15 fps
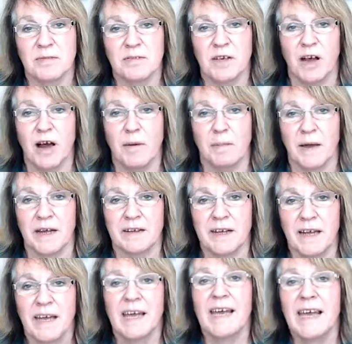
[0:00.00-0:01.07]
carpet,
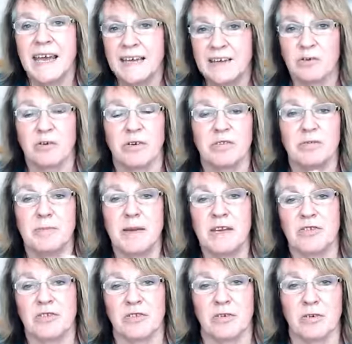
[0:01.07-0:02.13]
in order to
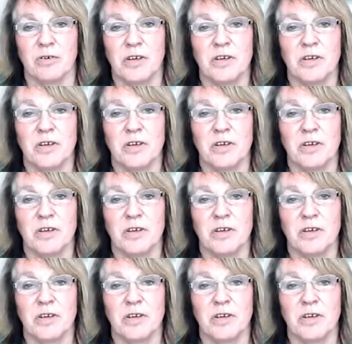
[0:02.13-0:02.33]
make sure